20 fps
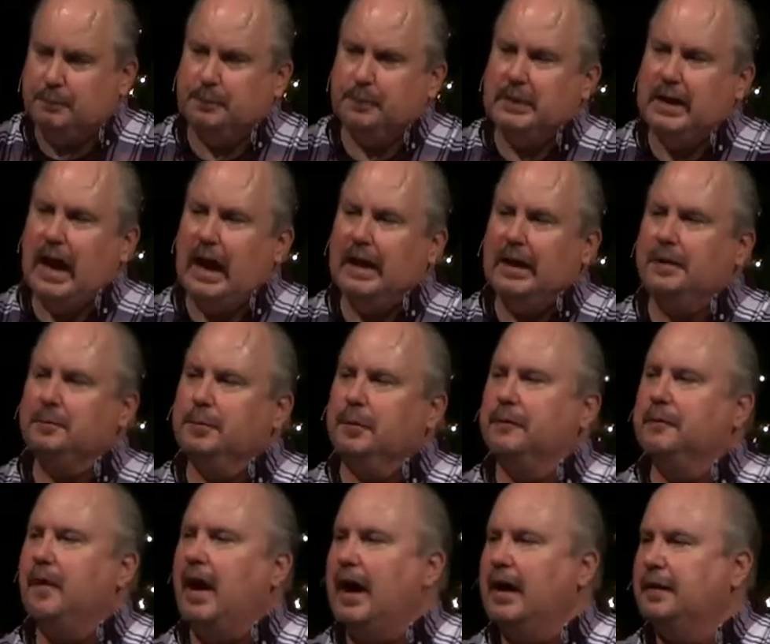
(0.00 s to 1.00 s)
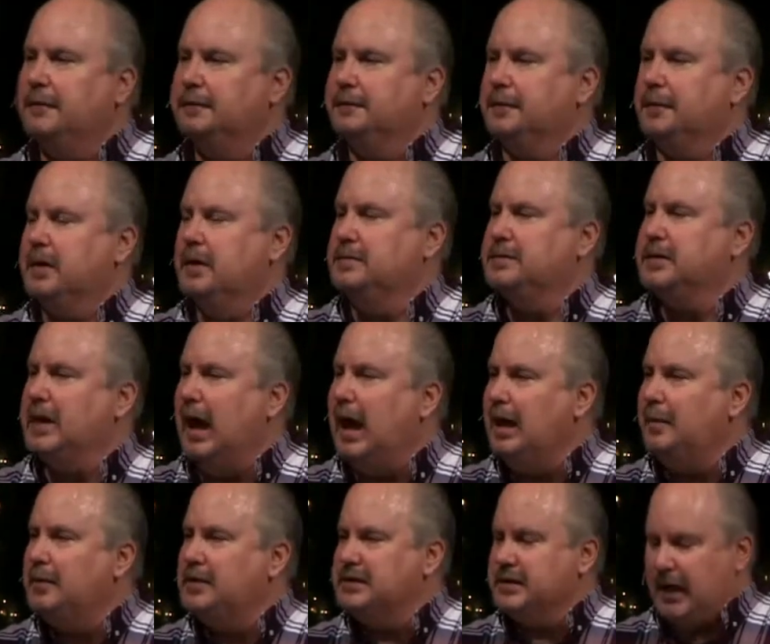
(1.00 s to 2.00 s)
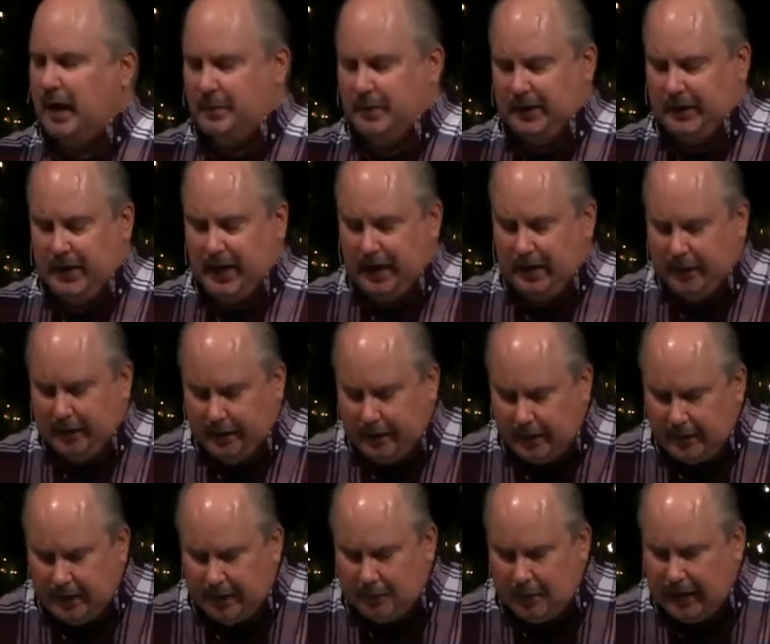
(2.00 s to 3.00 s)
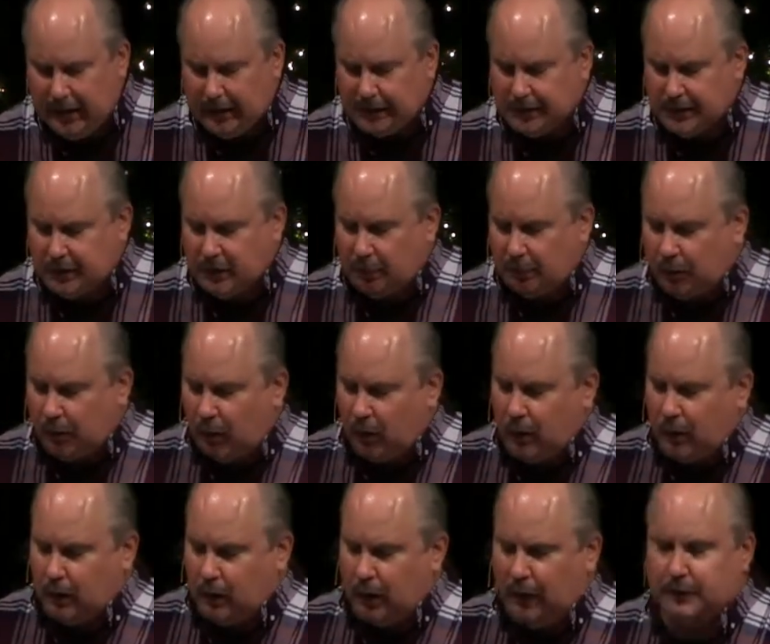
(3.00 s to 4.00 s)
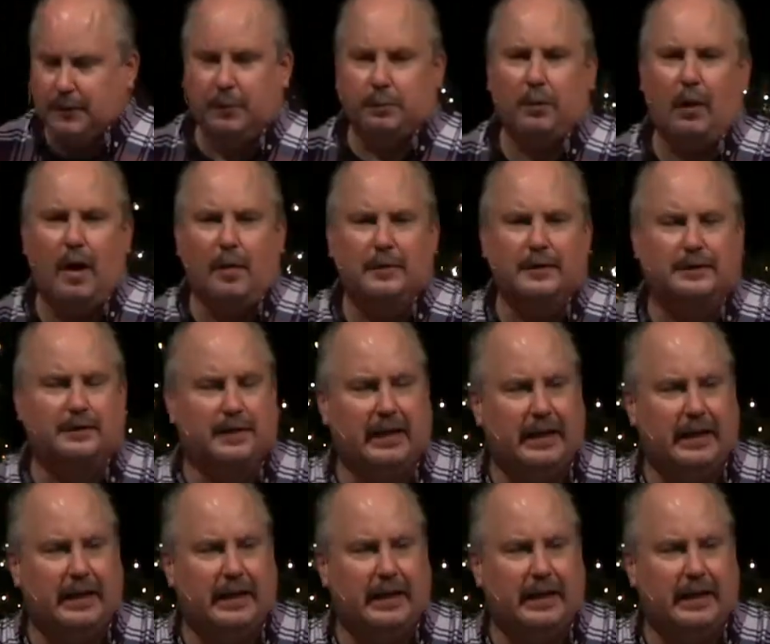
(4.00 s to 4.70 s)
God had provided for them time and time again, and then they made it to the border of the promised